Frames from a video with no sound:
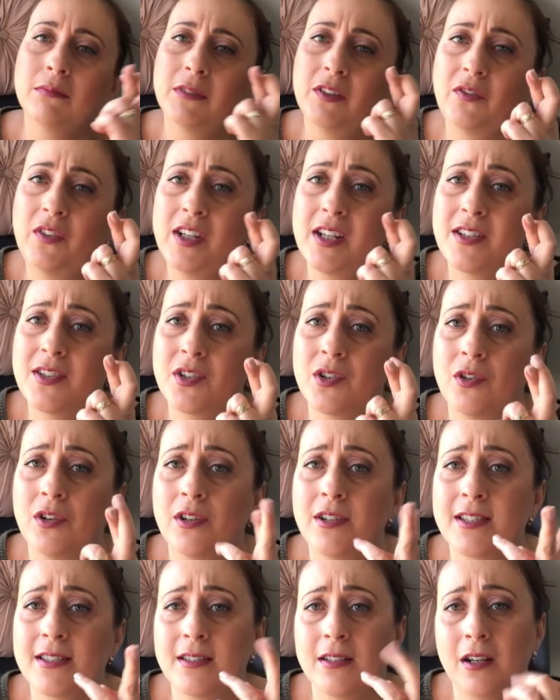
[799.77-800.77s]
fingers
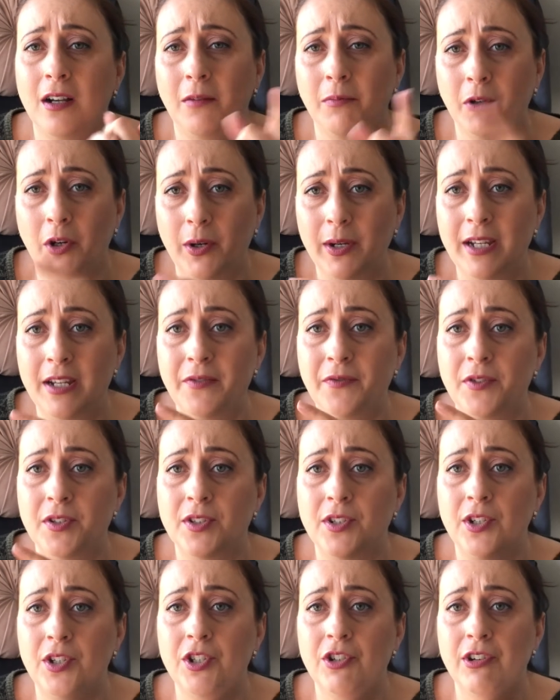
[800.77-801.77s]
crossed, I'm going in for
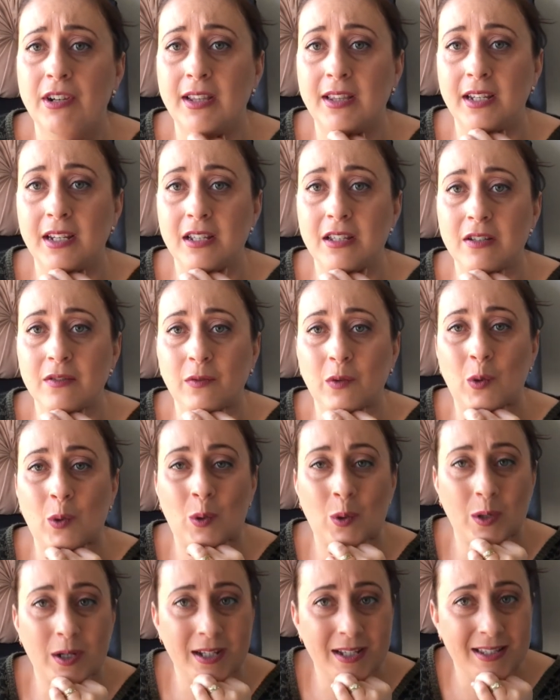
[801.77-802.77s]
surgery at the end of
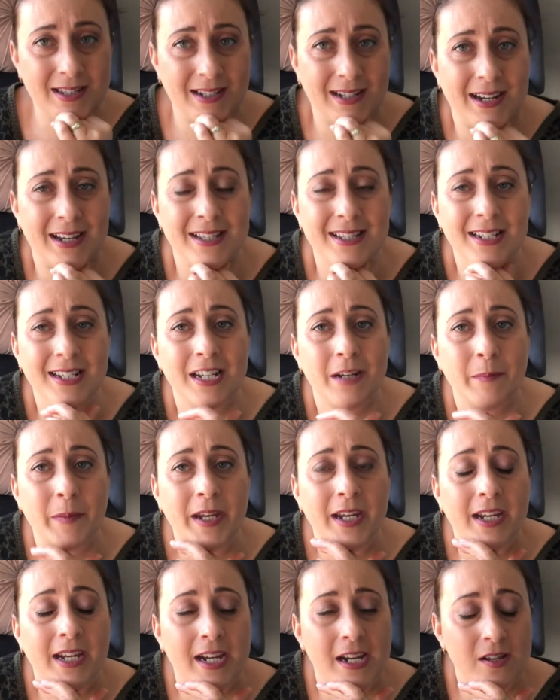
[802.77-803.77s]
August. It hasn't yet
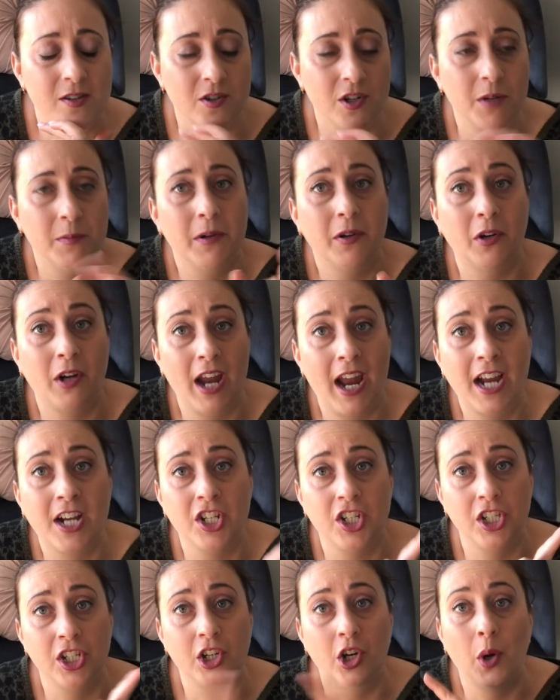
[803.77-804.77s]
been cancelled. I'm
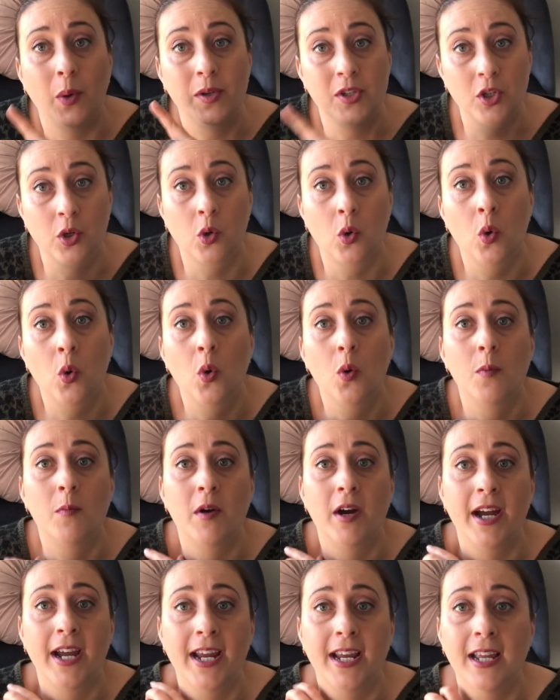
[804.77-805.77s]
actually going to call
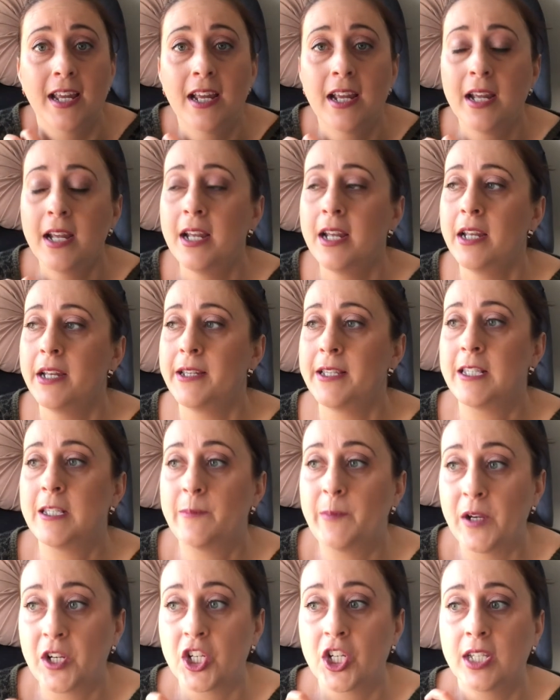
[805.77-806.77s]
my
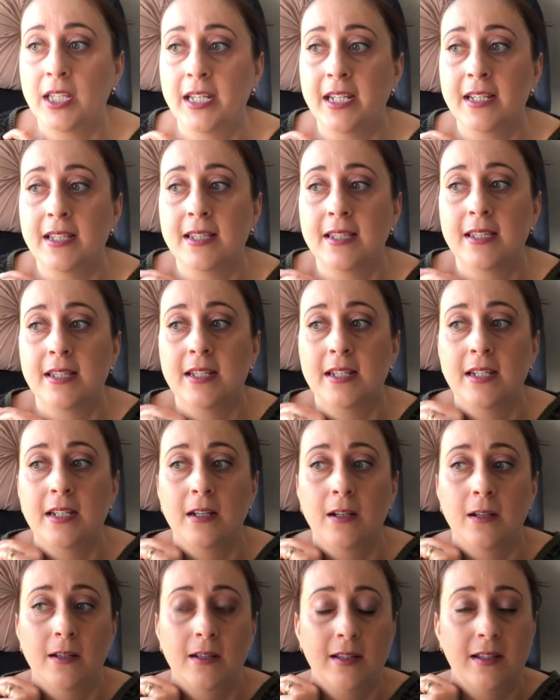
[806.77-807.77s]
specialist
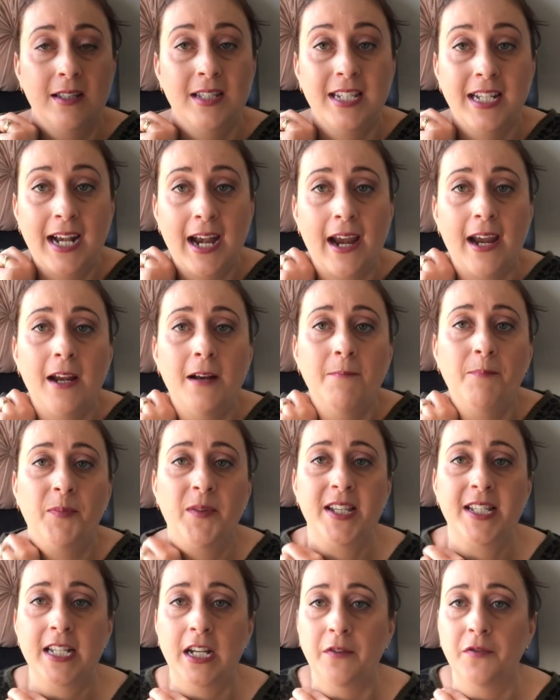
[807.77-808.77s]
today,
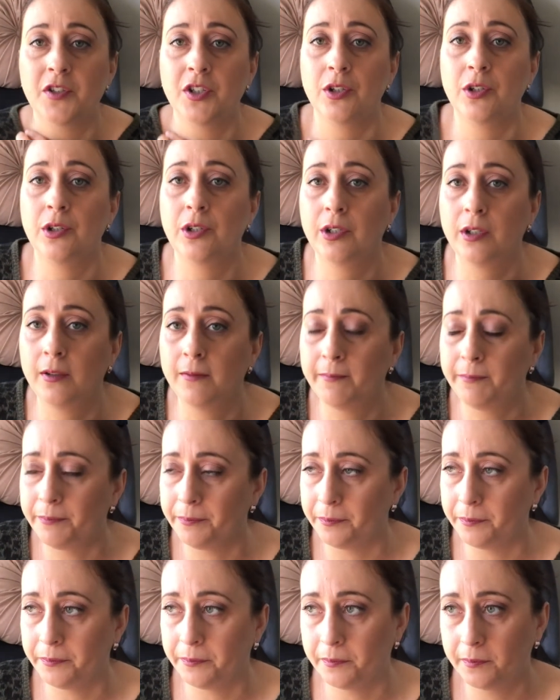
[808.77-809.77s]
this afternoon,
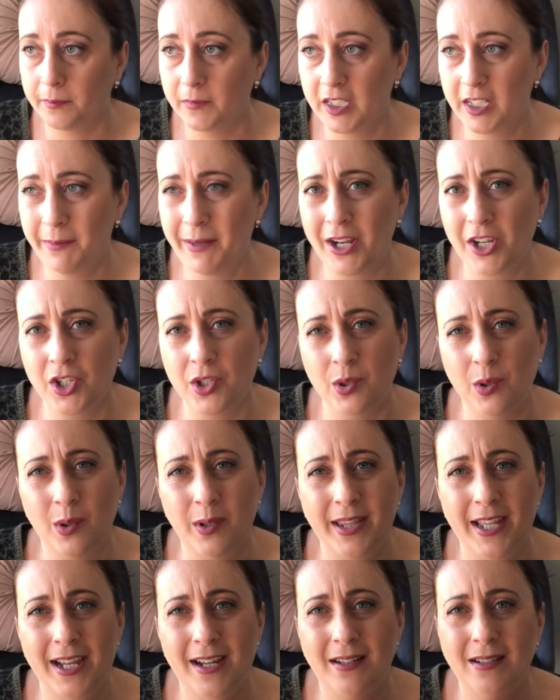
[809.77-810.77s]
to make sure
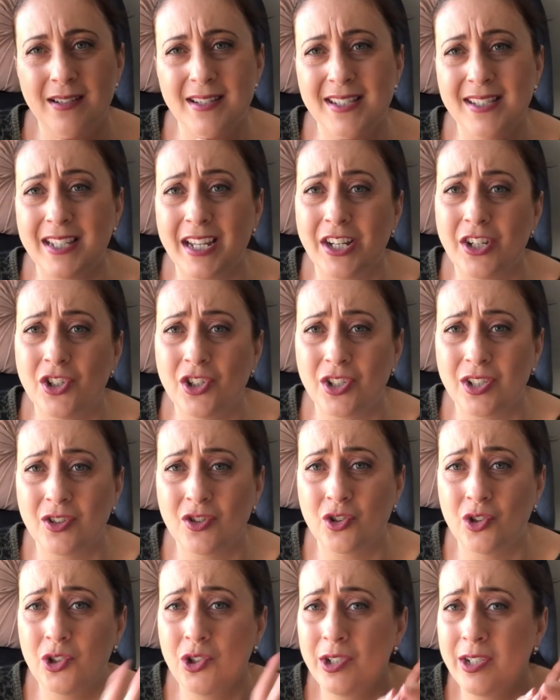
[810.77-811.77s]
that stage
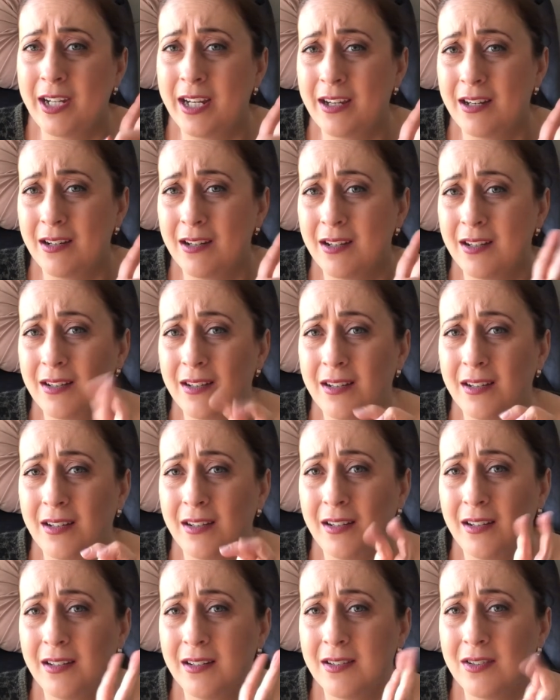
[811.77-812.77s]
two
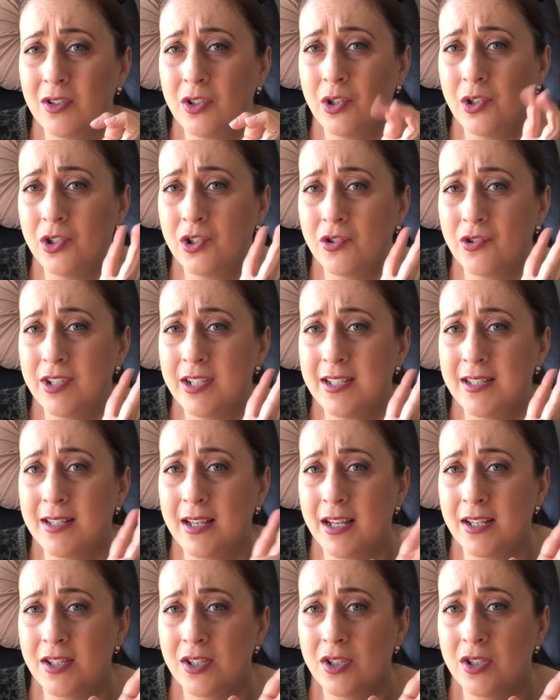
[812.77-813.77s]
surgeries
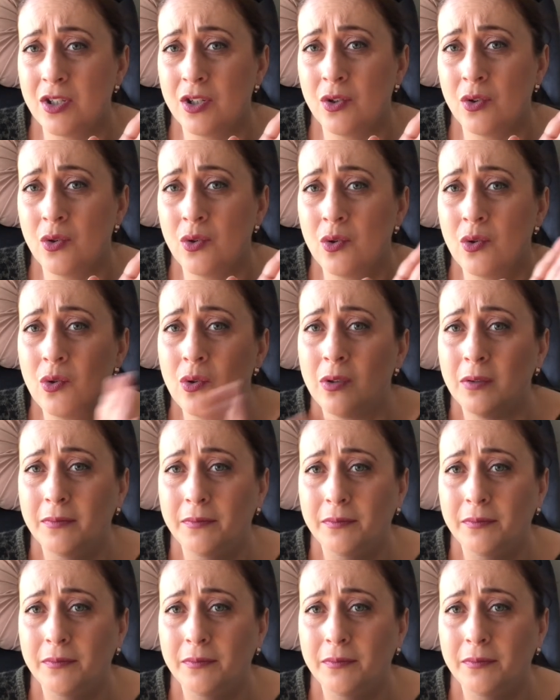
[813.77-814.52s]
are still